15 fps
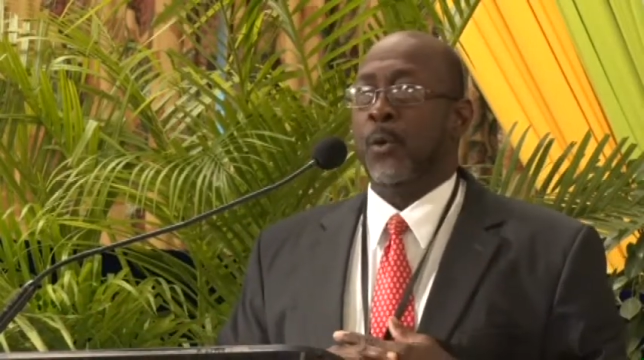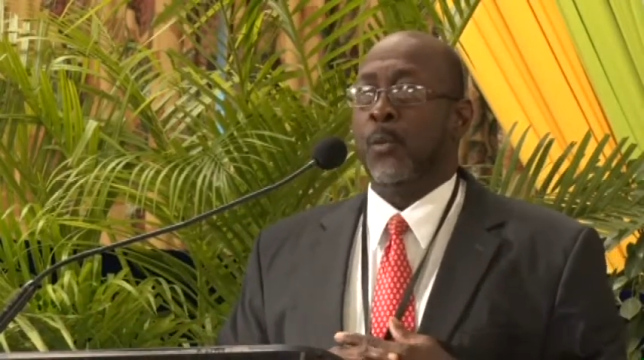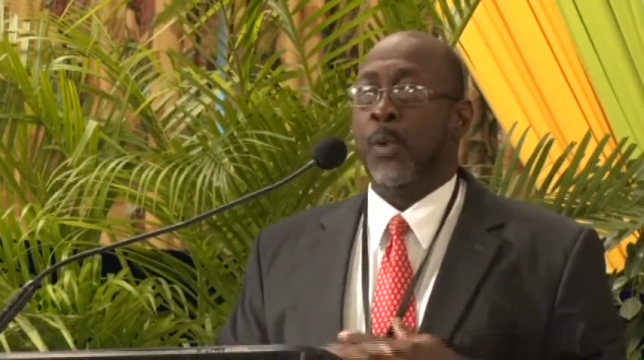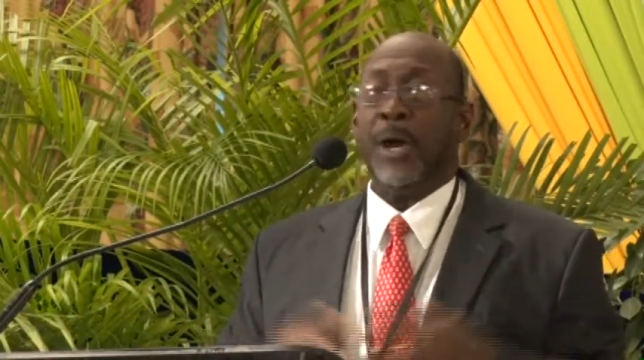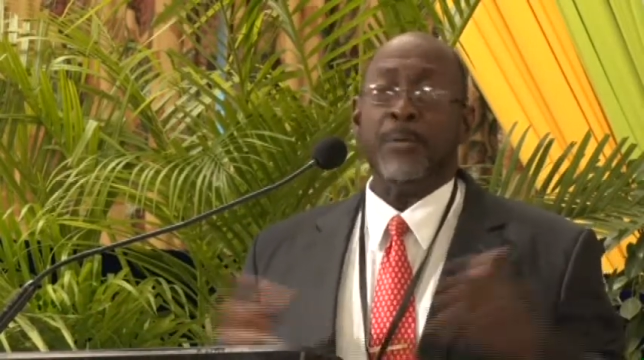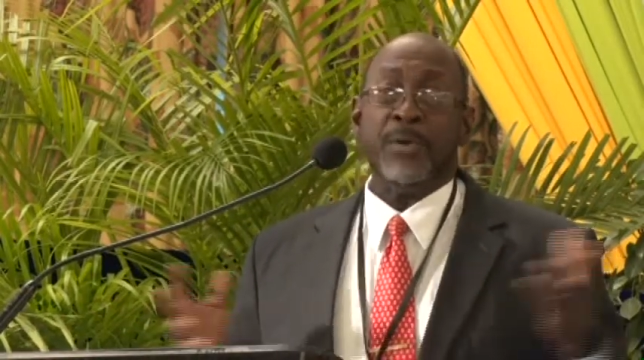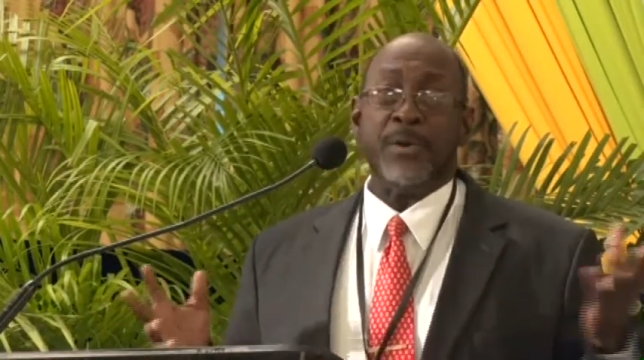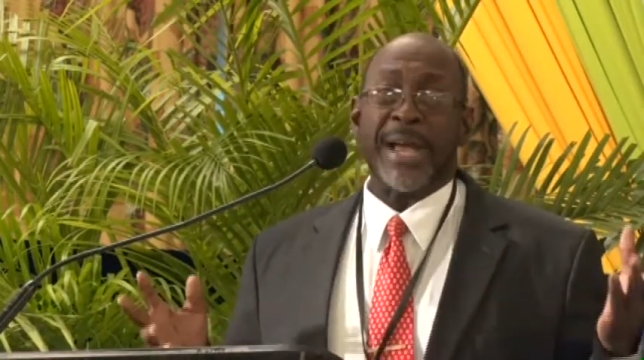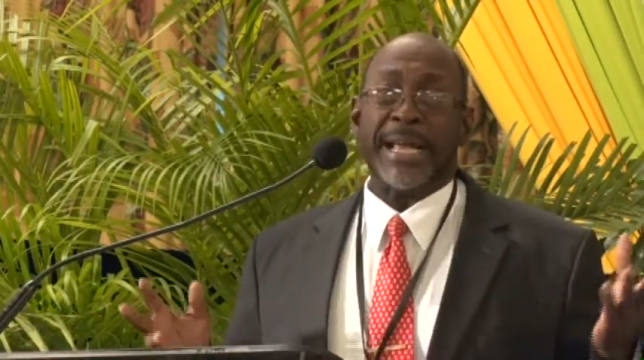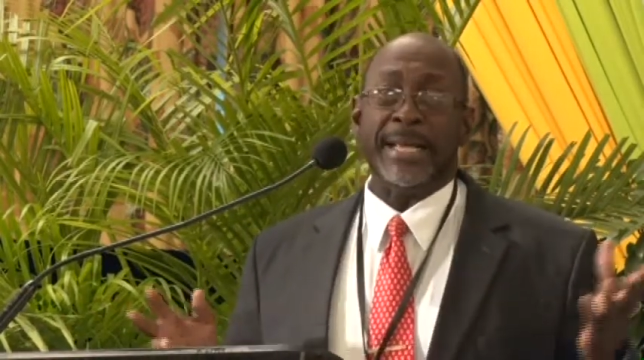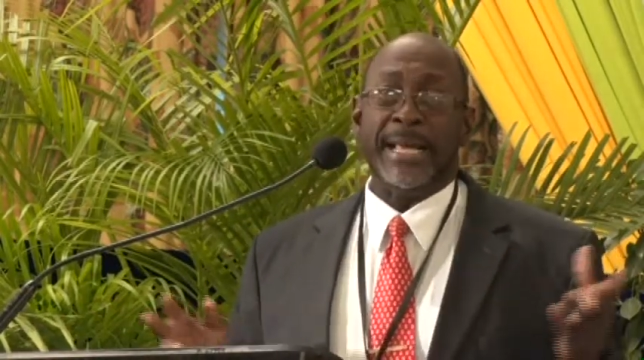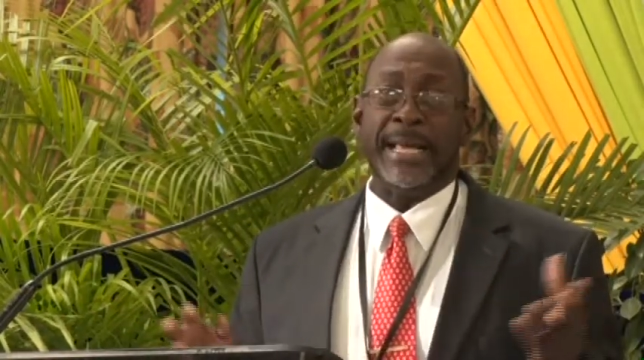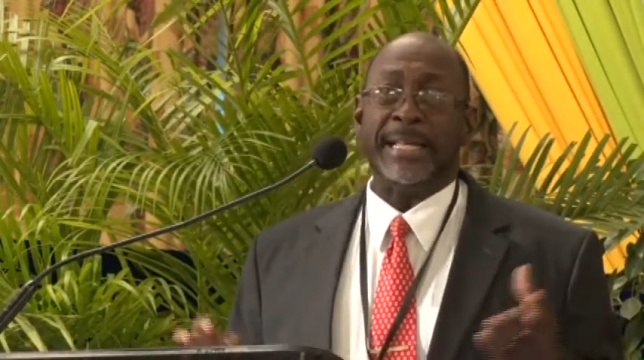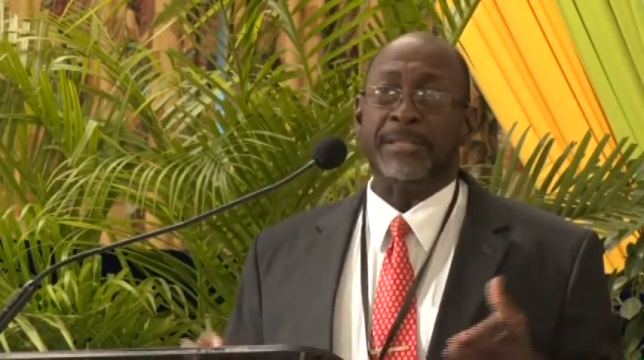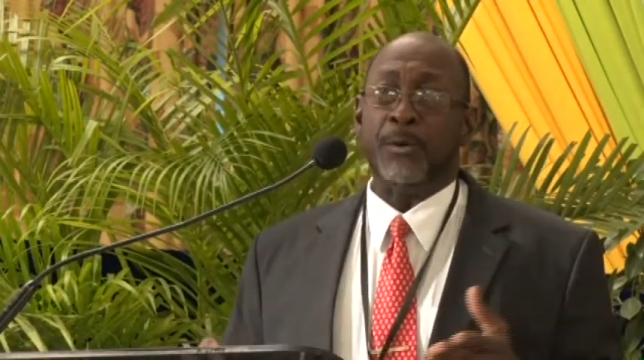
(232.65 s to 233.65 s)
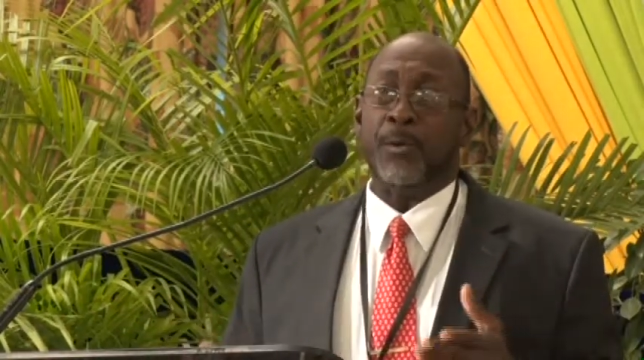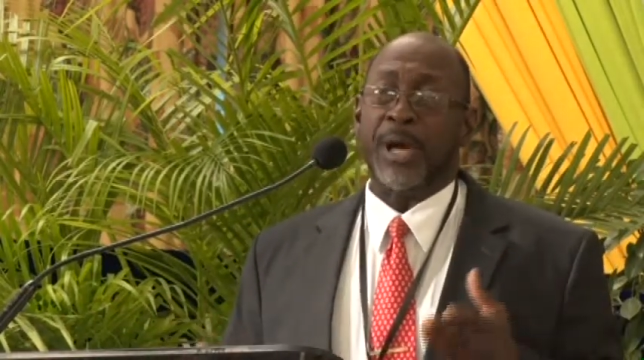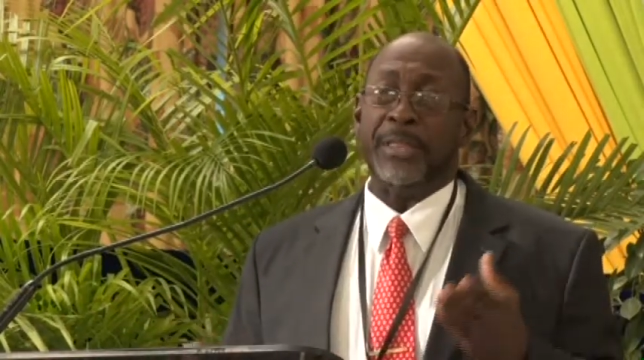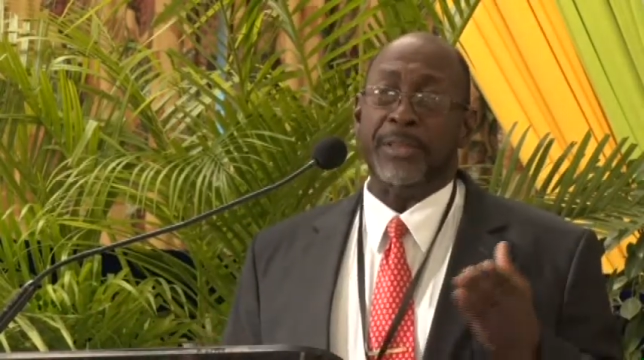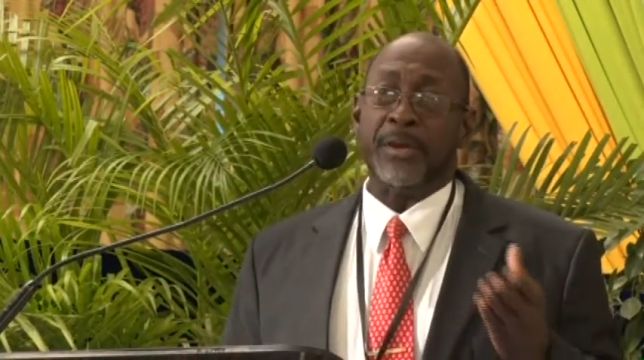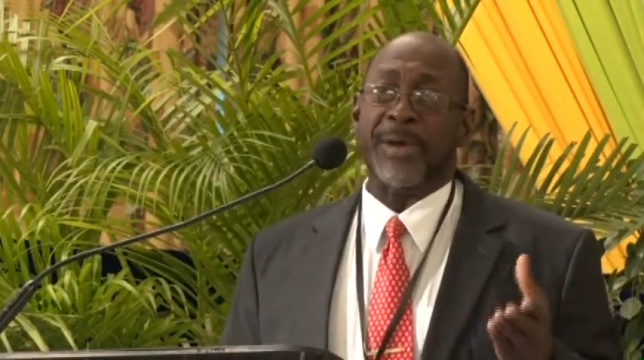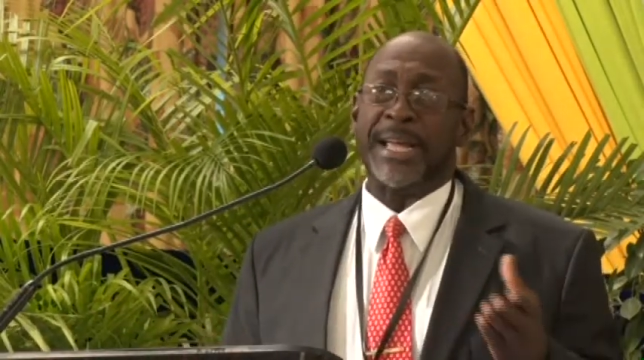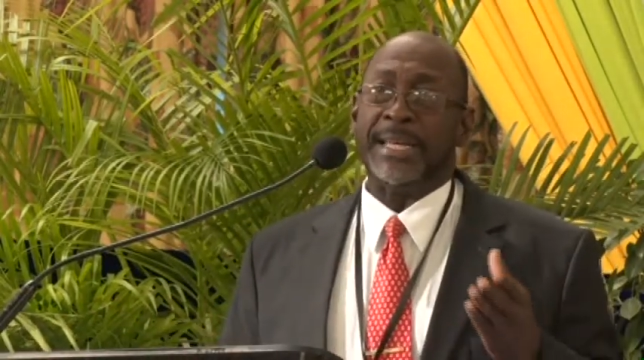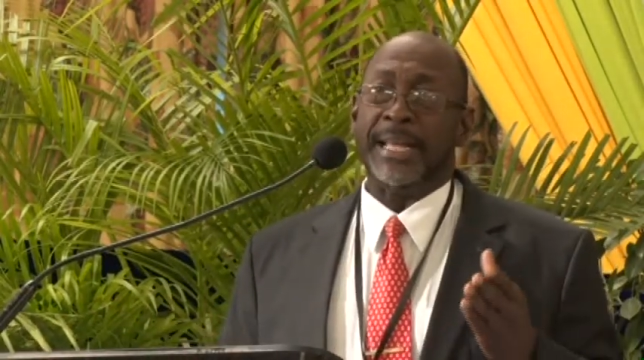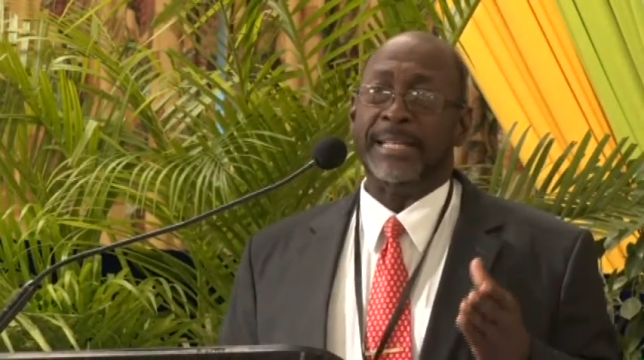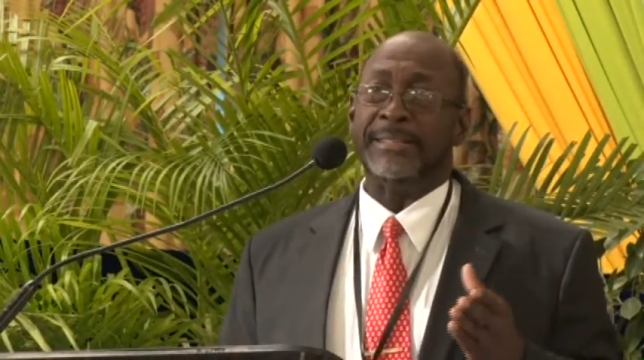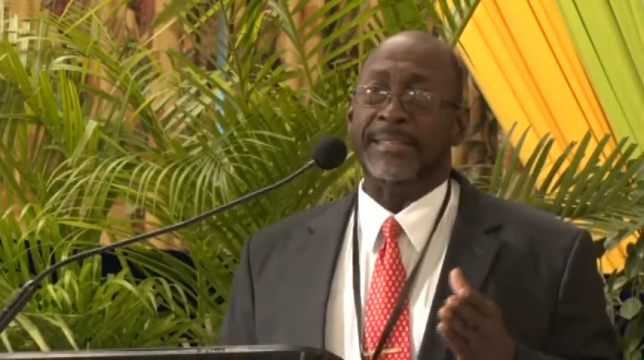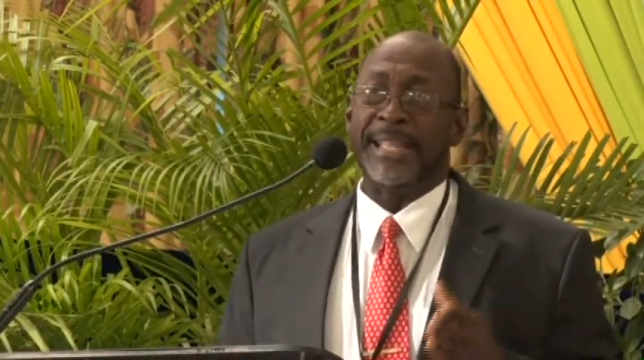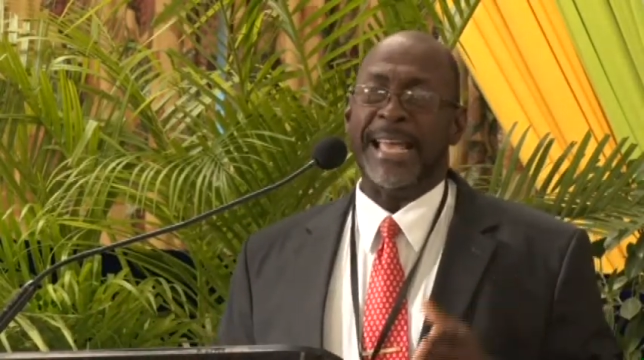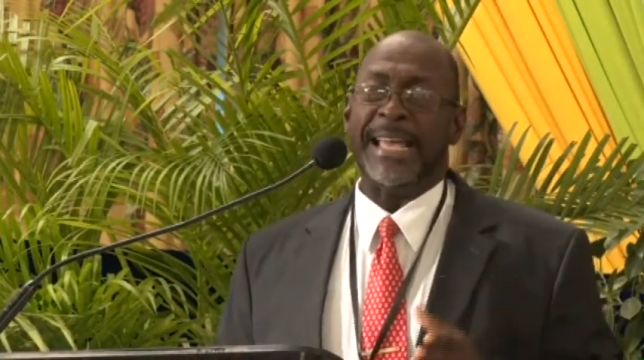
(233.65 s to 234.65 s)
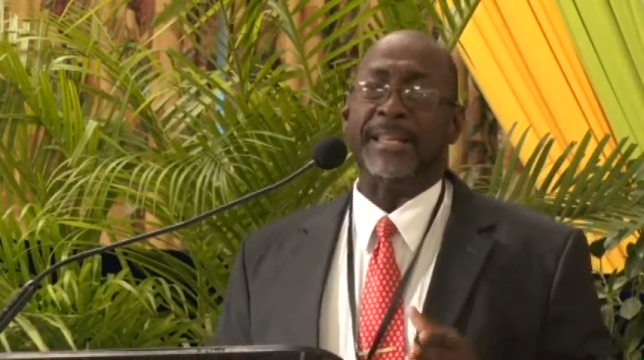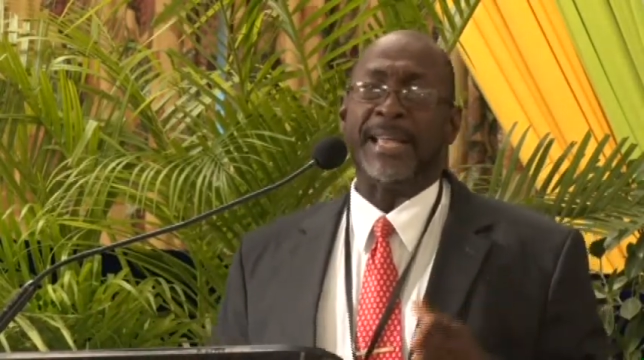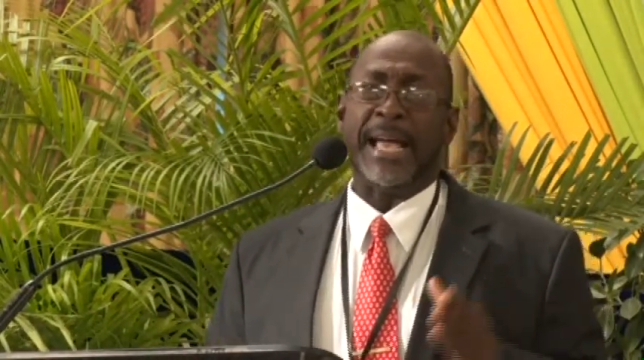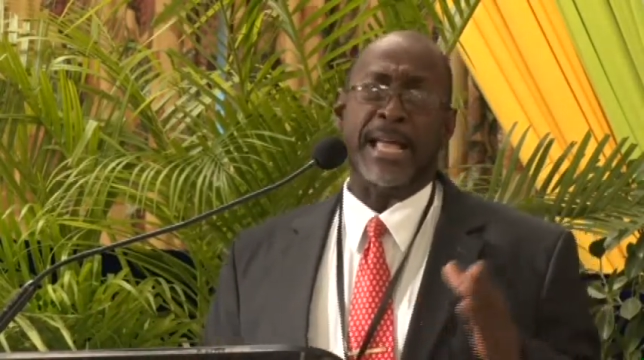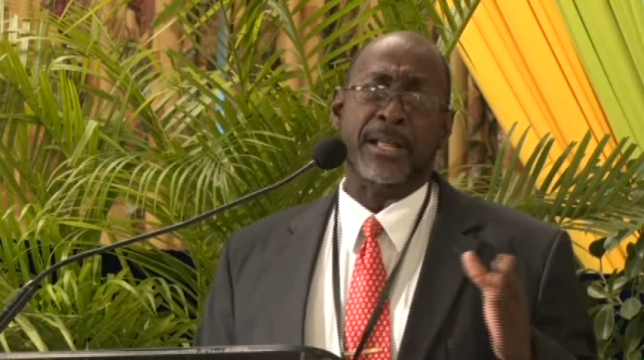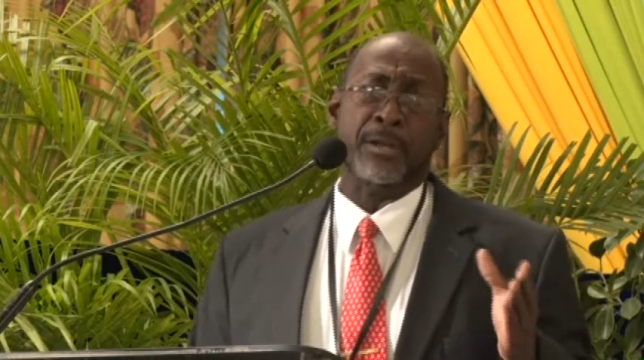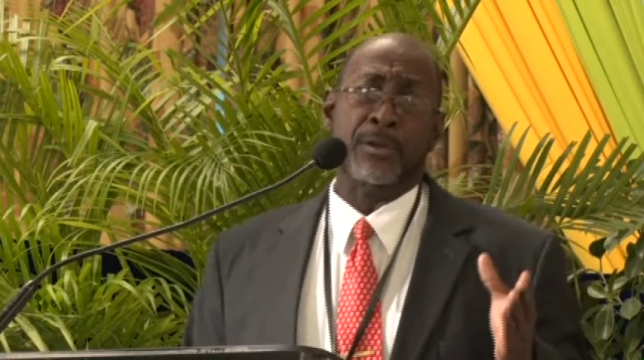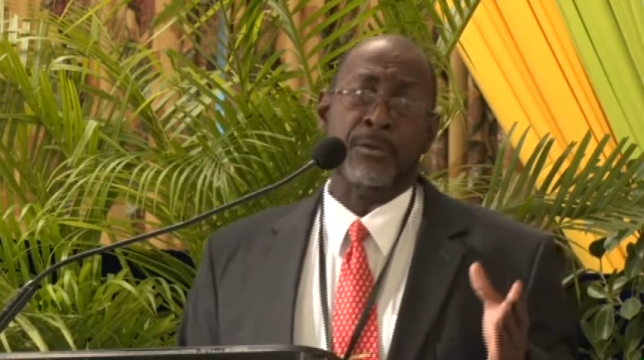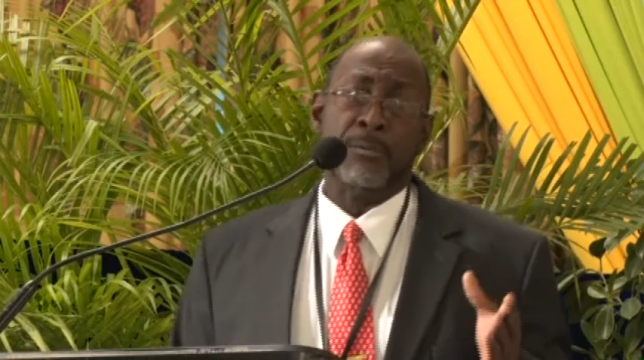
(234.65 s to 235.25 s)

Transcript: What we recognize and what they recognize then, that